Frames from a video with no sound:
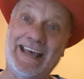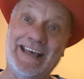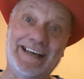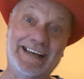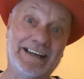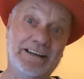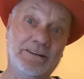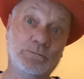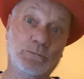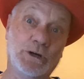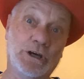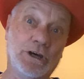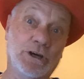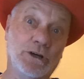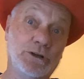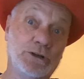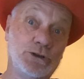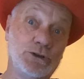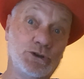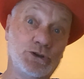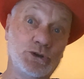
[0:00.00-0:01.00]
And we're
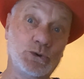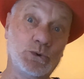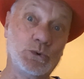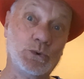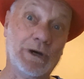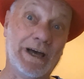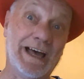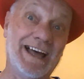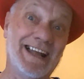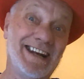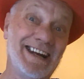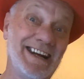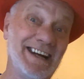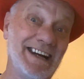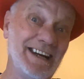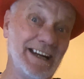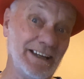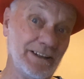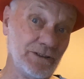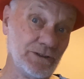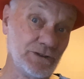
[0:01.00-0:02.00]
going to do
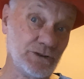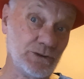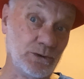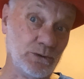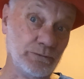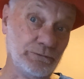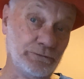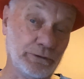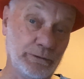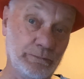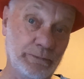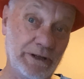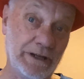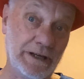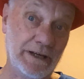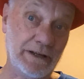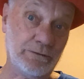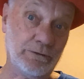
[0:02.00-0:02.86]
another song from there.